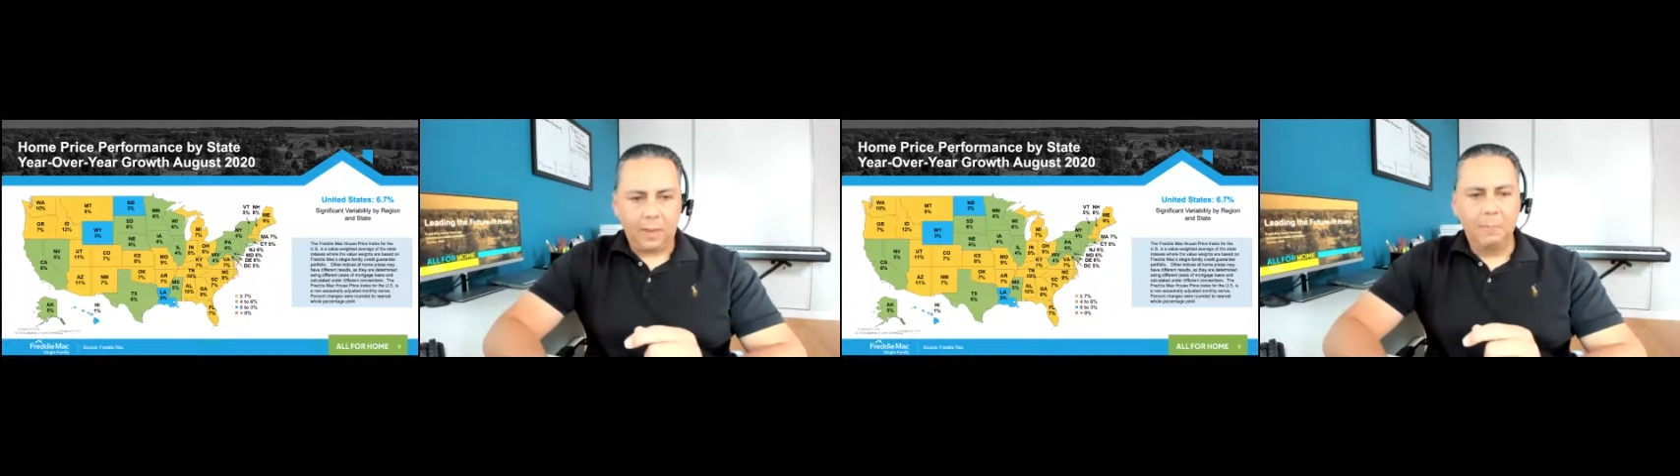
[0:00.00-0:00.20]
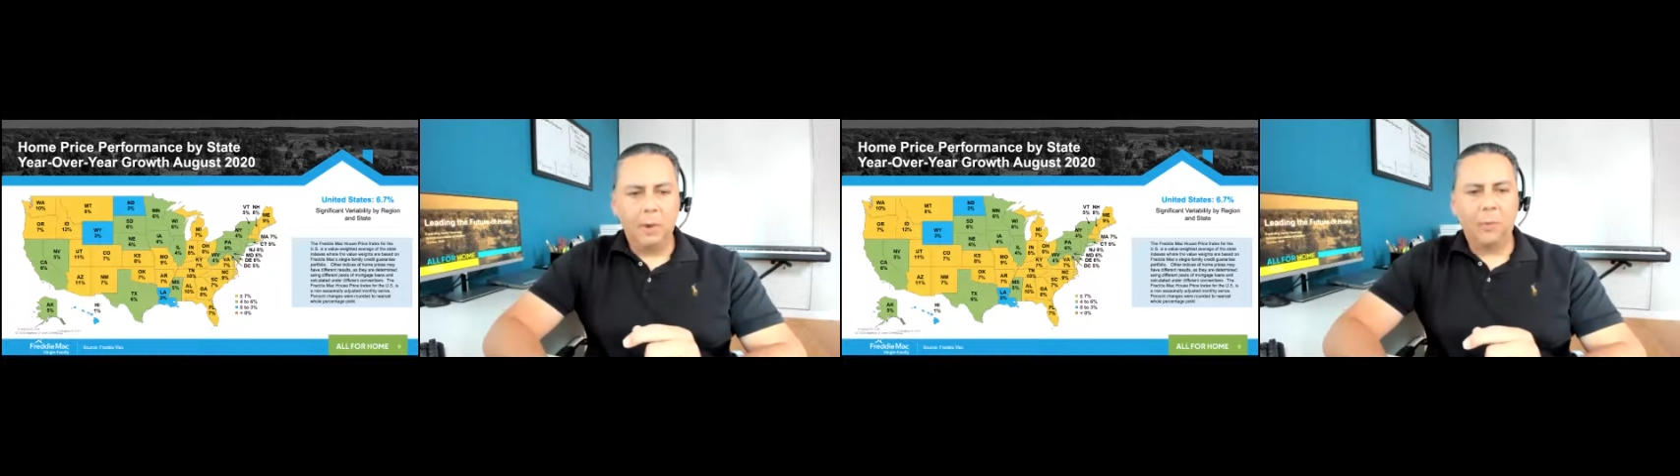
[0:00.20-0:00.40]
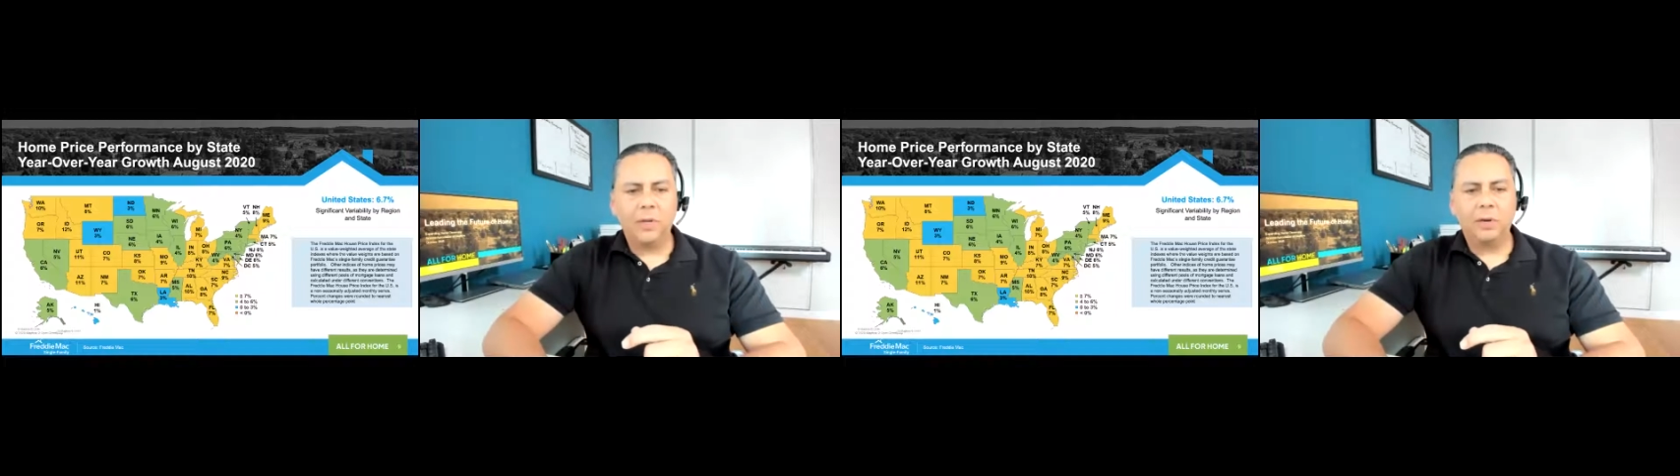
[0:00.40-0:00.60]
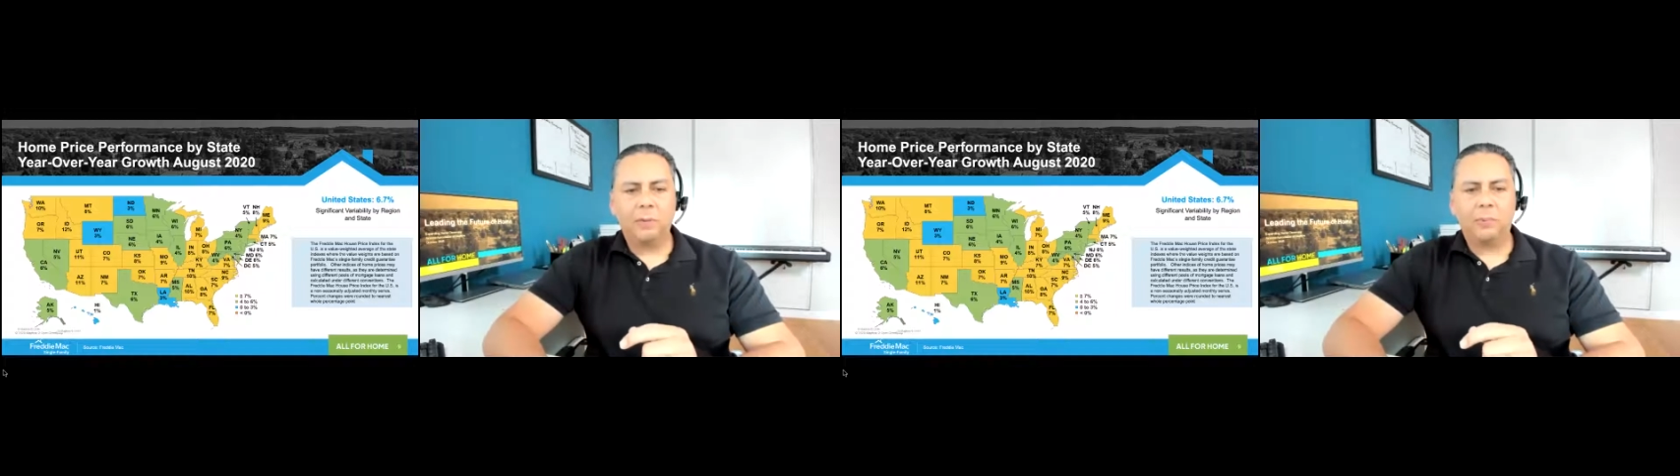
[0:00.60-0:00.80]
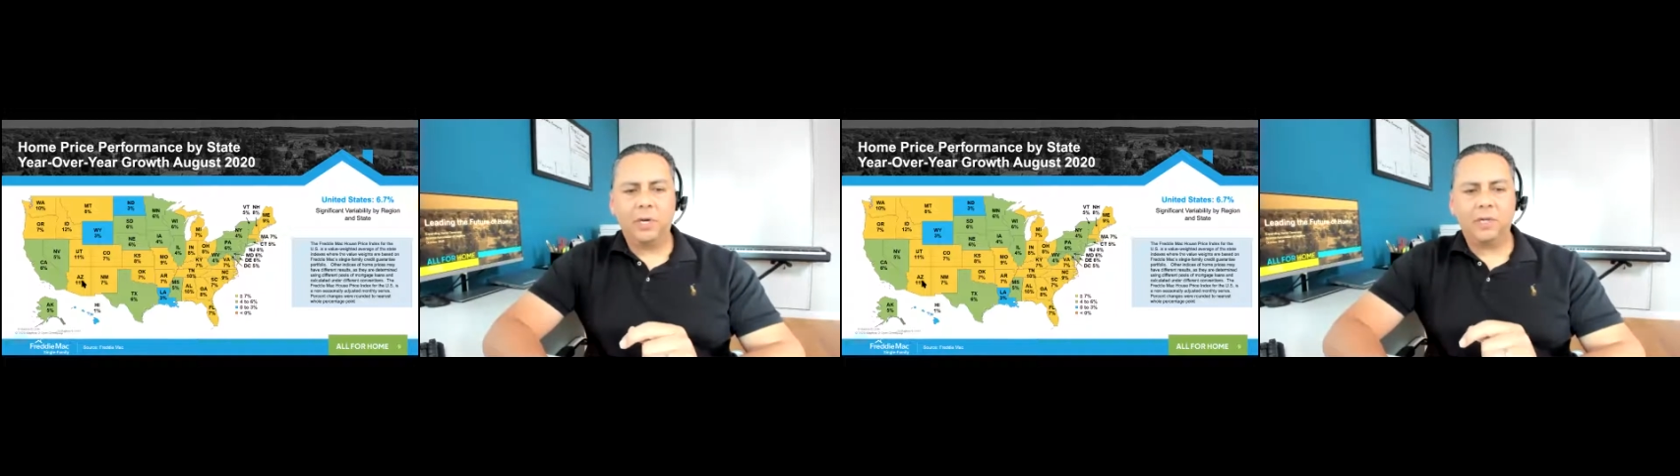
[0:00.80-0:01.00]
But when you're
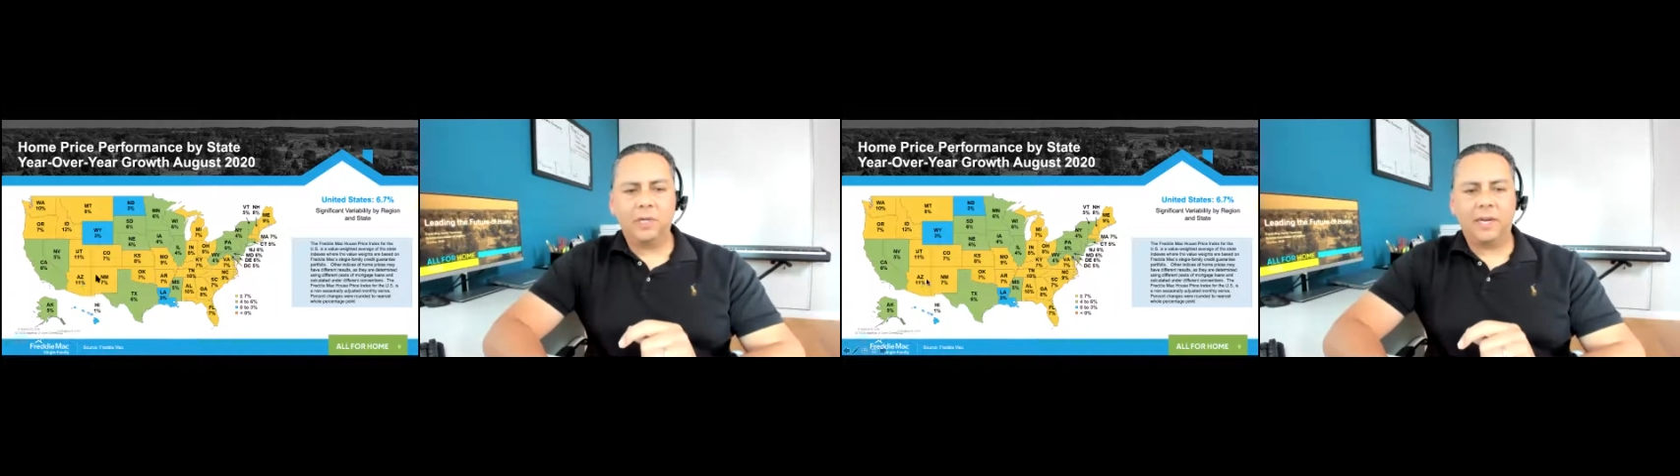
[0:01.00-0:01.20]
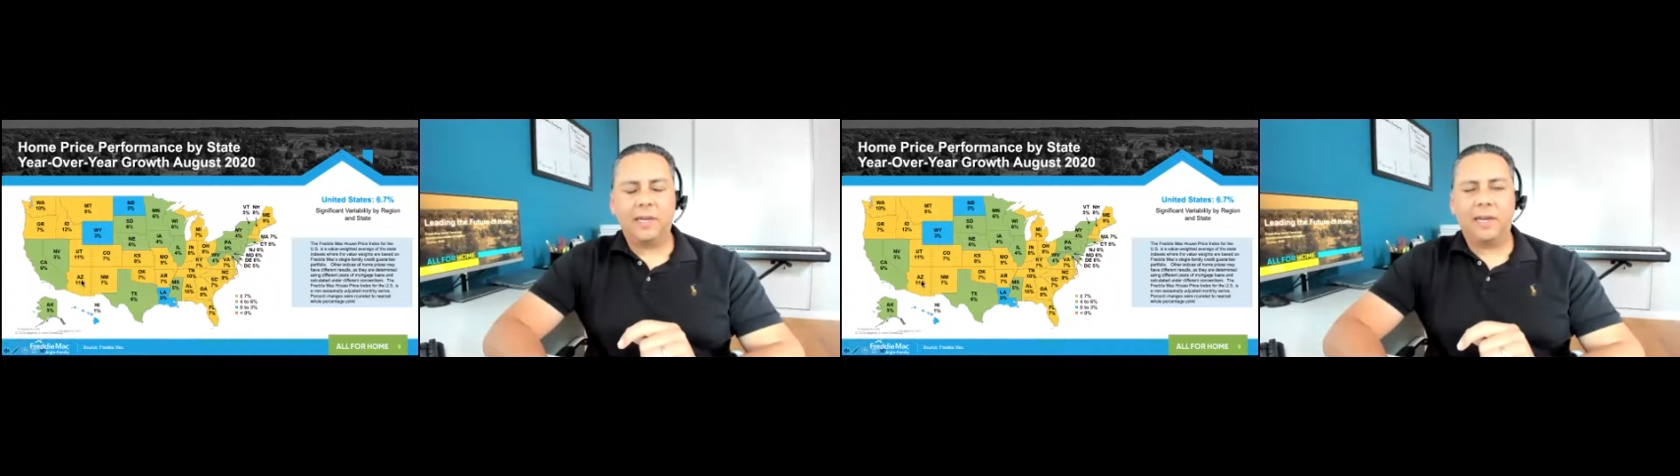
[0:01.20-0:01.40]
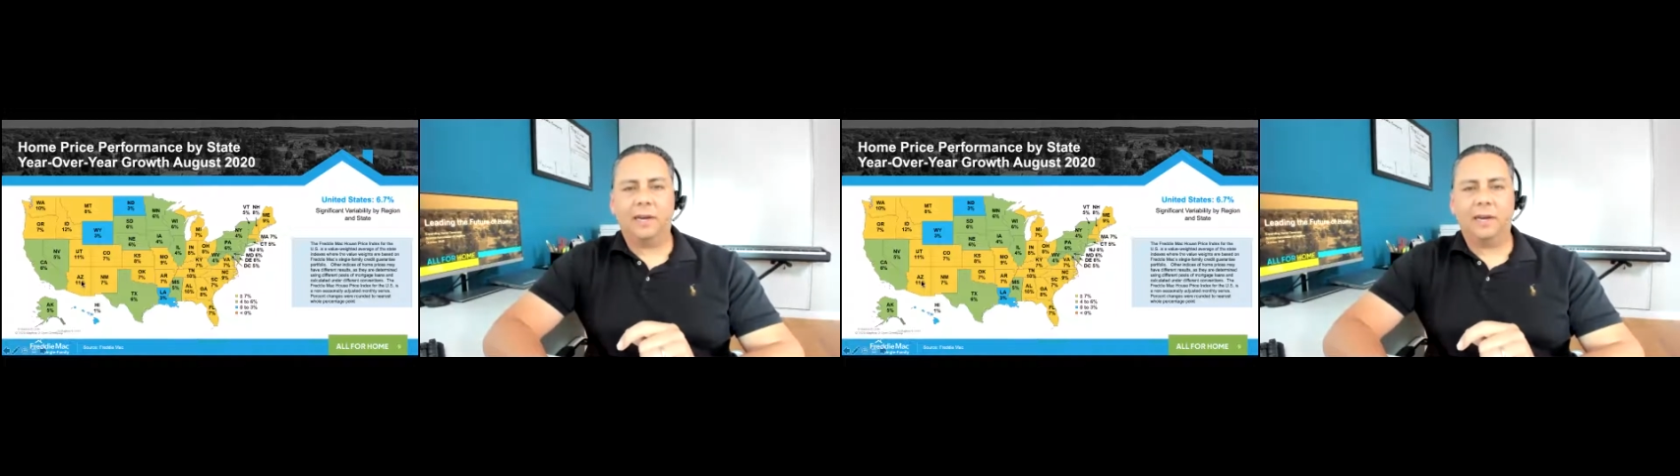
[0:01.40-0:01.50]
appreciating